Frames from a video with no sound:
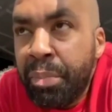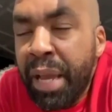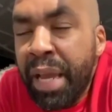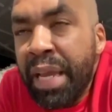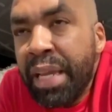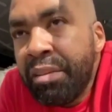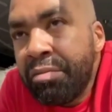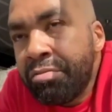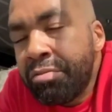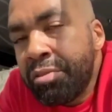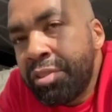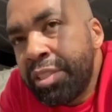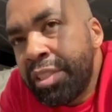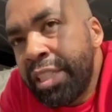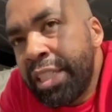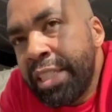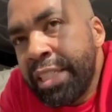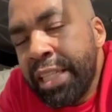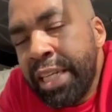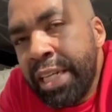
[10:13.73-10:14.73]
painful
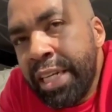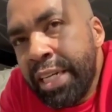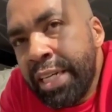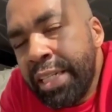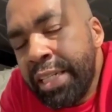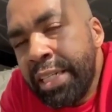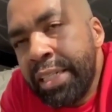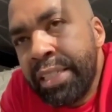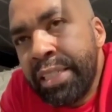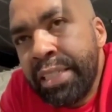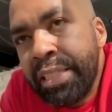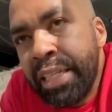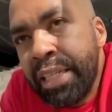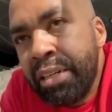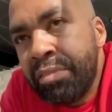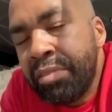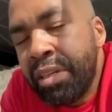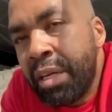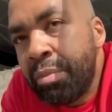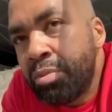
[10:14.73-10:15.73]
thing that
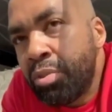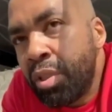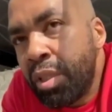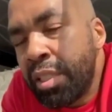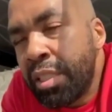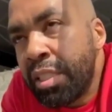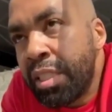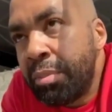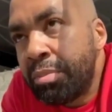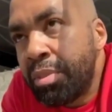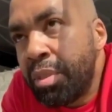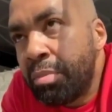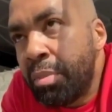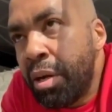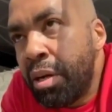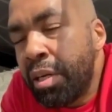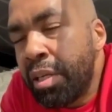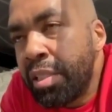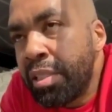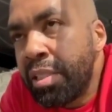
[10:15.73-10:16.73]
I've come to accept
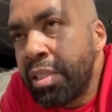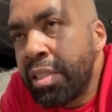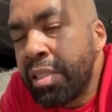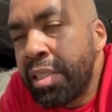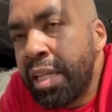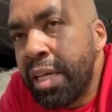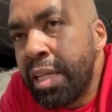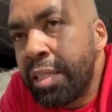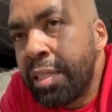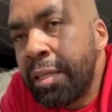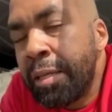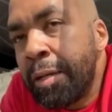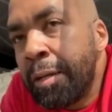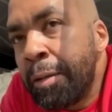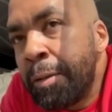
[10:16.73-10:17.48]
about us, is that